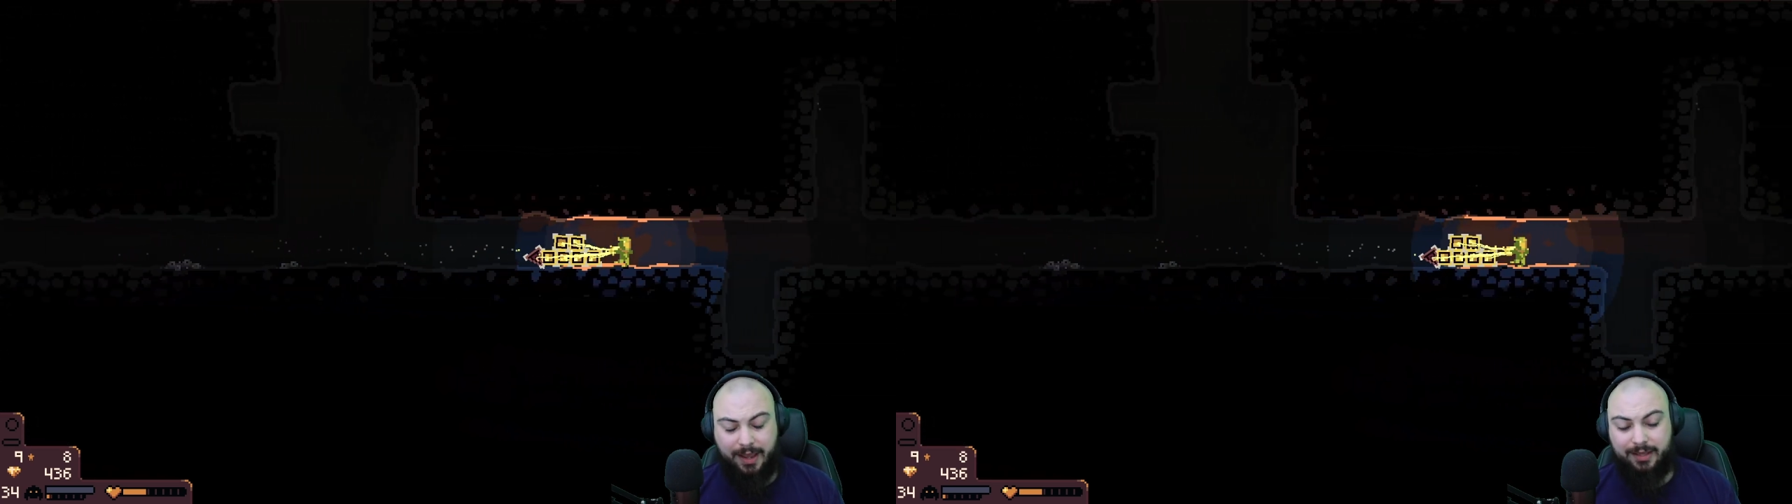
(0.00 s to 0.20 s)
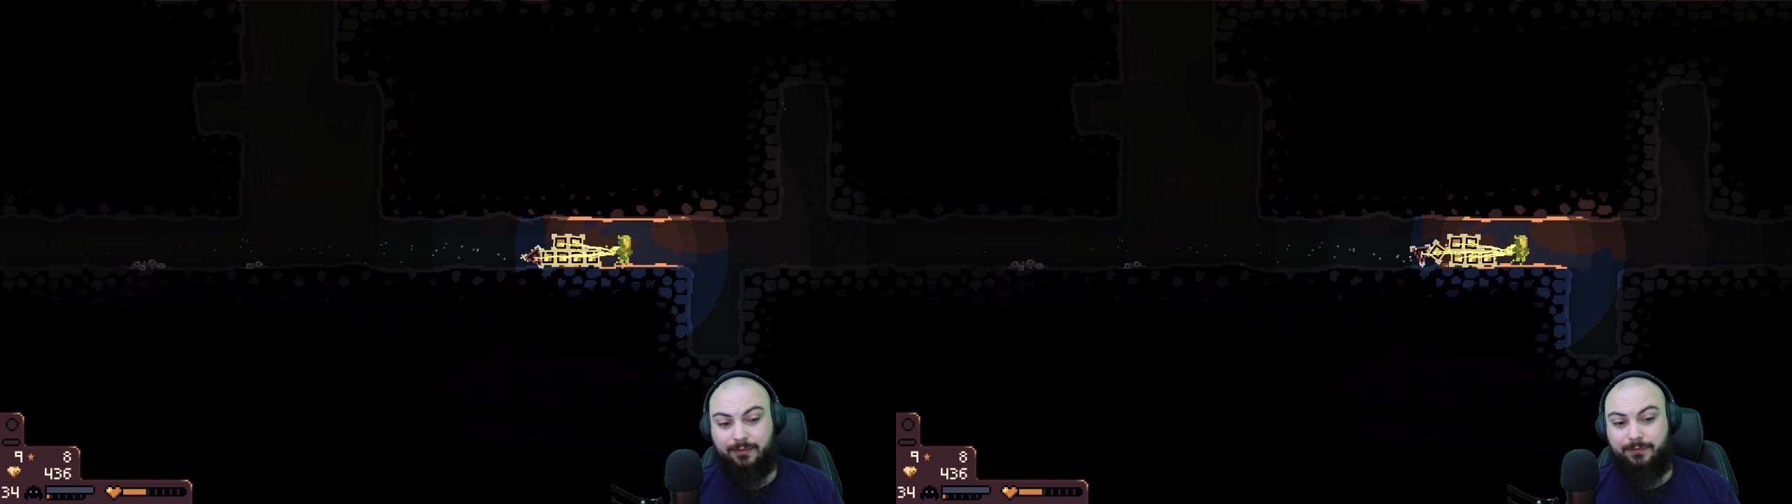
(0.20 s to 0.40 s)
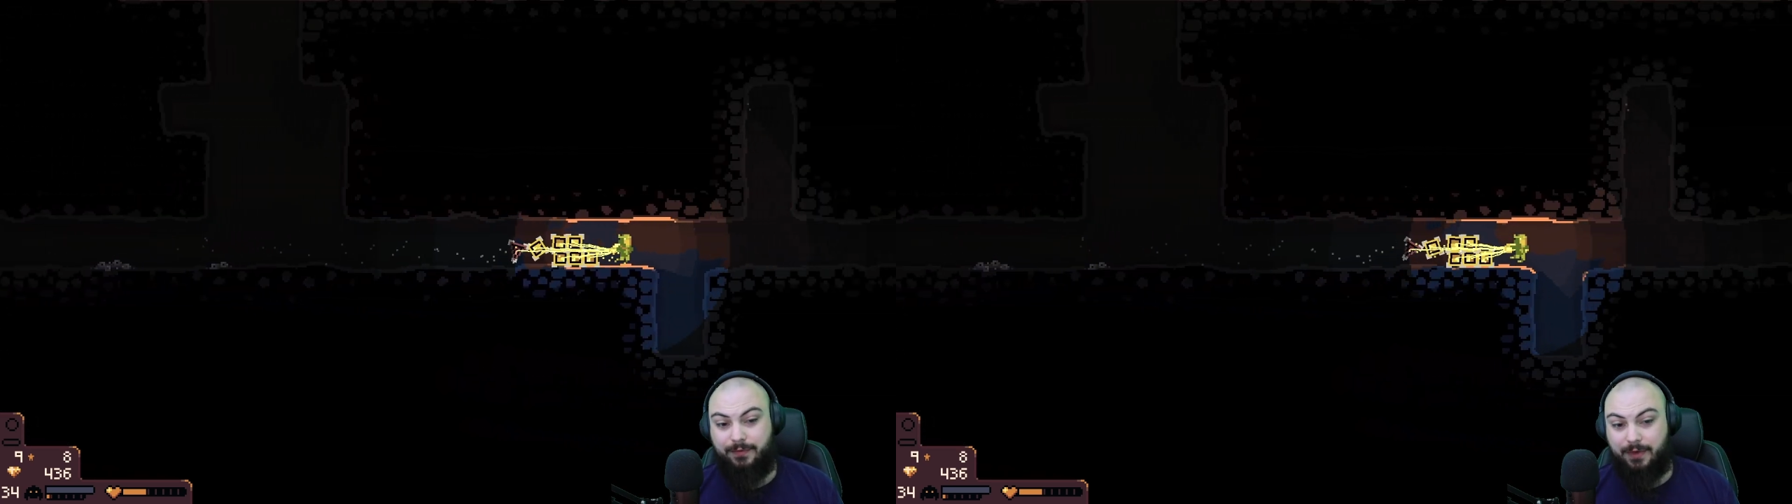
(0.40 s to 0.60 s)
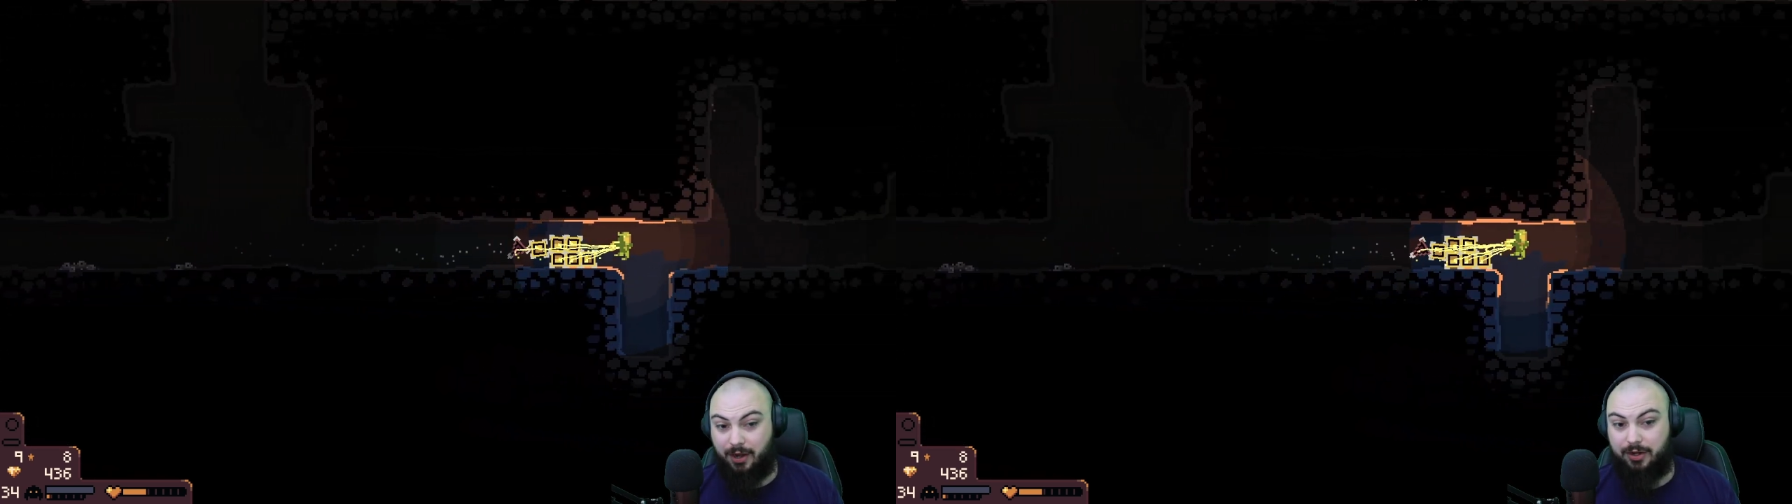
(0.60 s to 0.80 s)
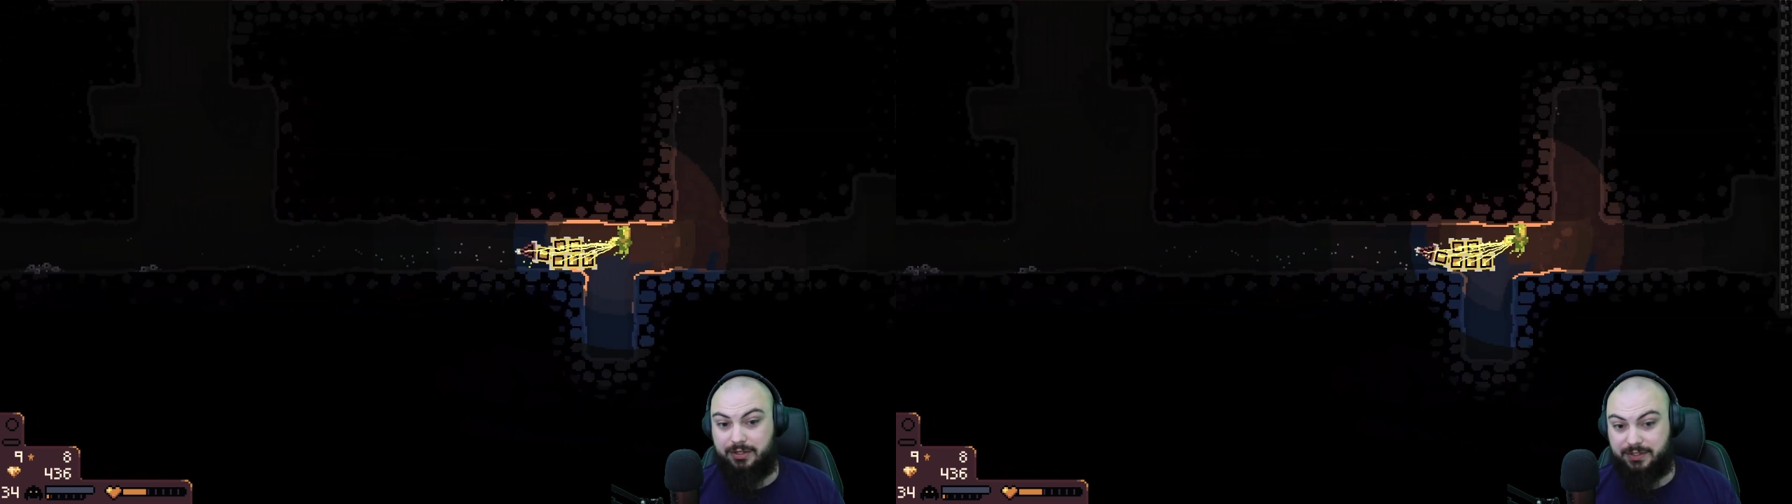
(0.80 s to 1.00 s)
at the
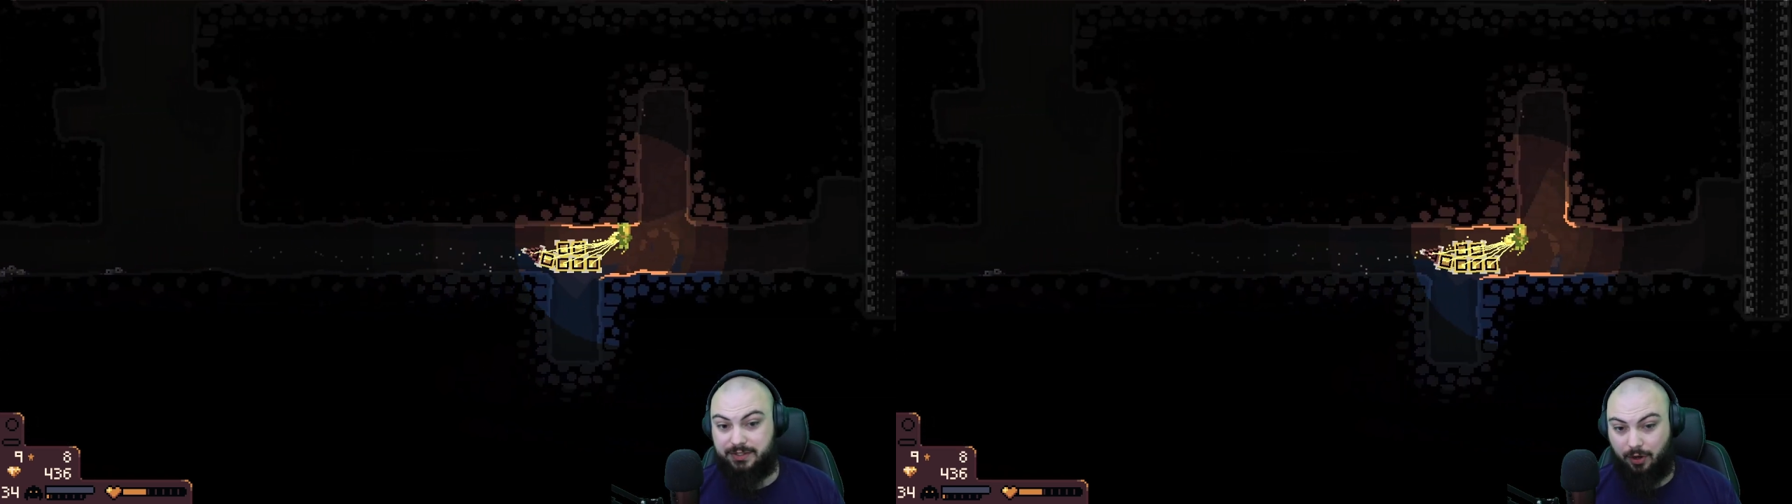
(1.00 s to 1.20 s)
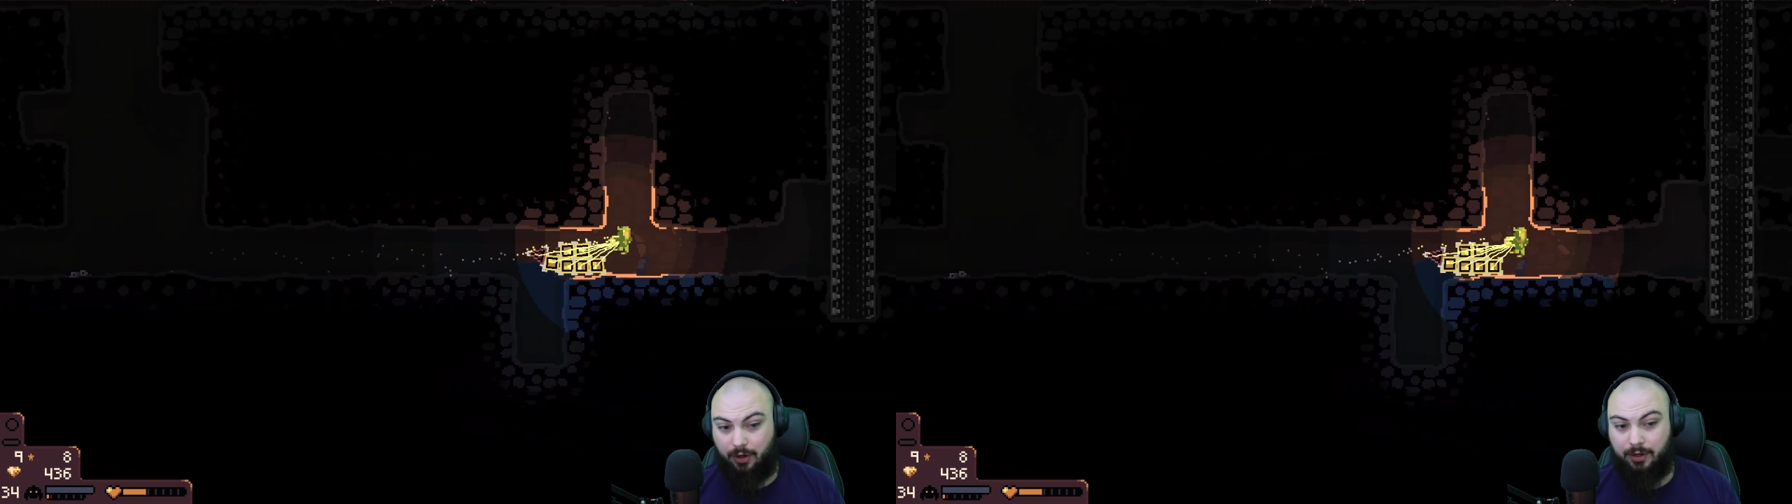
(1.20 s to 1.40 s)
very start.